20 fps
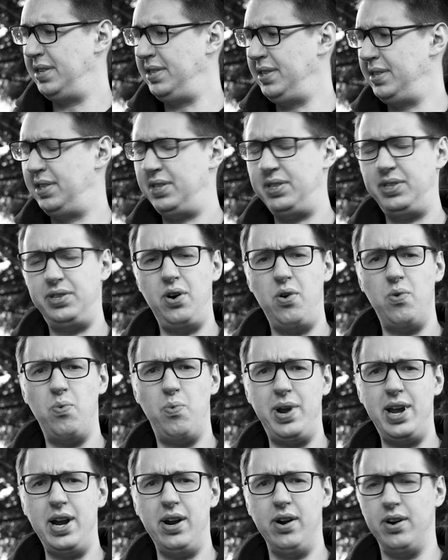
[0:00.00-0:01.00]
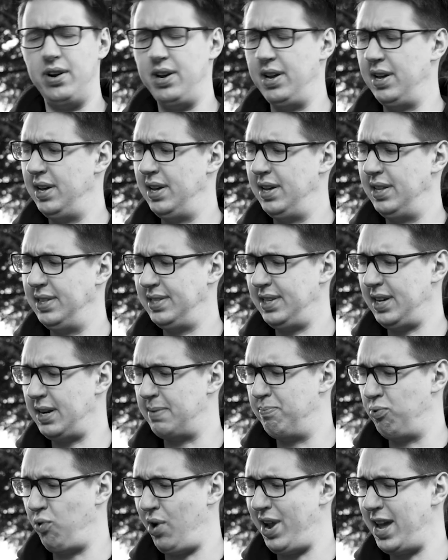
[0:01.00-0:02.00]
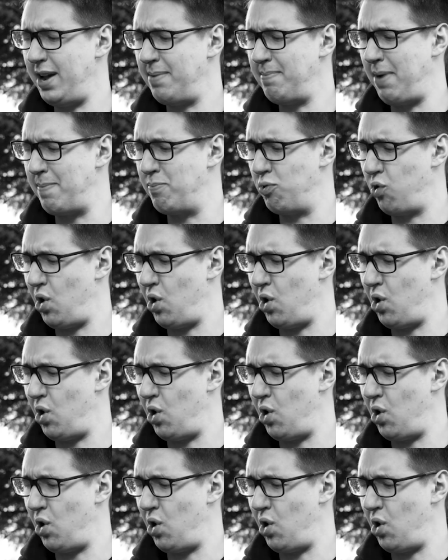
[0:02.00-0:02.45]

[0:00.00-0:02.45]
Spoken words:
So weird. It's like breaking my